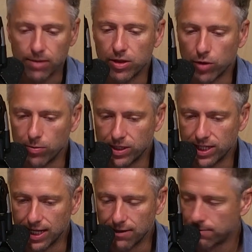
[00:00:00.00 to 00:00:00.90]
Some of the
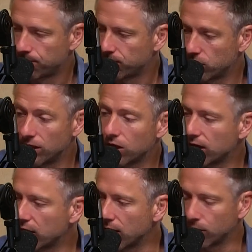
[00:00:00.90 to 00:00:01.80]
ropes did. So we're
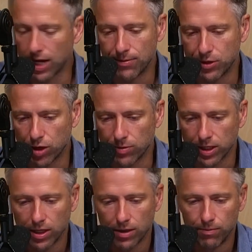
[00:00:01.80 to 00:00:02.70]
like, okay, great, we'll climb these
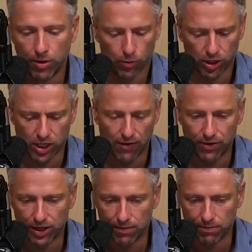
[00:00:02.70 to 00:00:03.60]
ropes, but we're
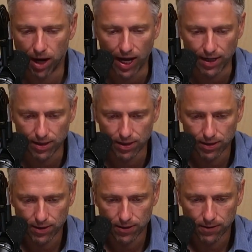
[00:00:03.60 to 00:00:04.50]
covered in mud.
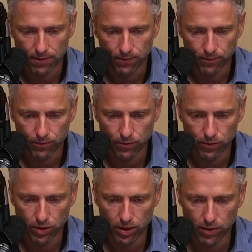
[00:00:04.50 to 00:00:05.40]

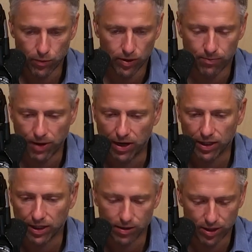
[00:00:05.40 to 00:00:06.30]
We could
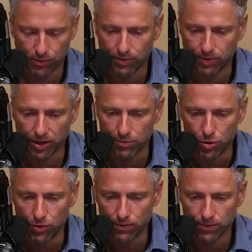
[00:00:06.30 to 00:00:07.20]
barely, like, you know, we could barely
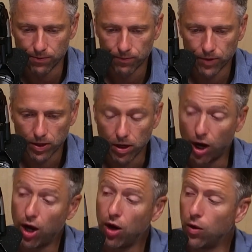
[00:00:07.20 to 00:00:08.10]
move.
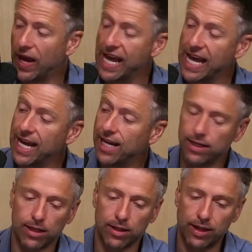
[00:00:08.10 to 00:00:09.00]
Oh,
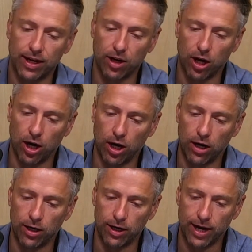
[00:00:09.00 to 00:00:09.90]
and there
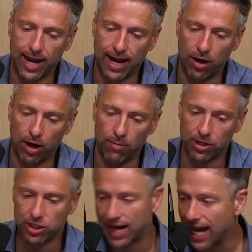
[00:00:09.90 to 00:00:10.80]
are now
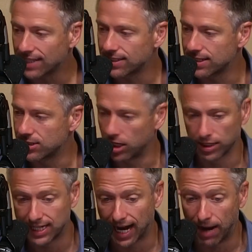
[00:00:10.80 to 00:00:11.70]
a bunch of Nazis
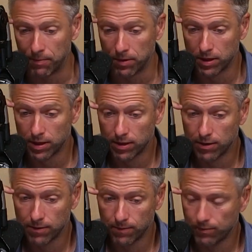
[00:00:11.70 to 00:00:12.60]
on the top
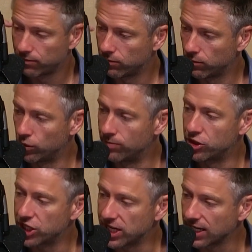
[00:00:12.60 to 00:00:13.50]

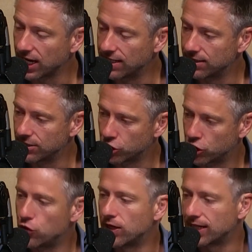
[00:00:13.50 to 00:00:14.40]
with machine guns
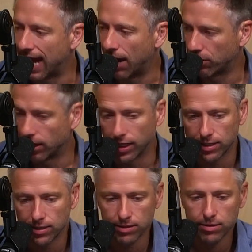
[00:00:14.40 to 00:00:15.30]
shooting down
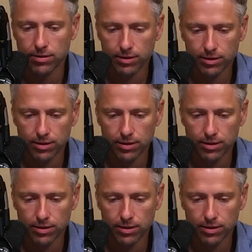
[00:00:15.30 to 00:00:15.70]
on us.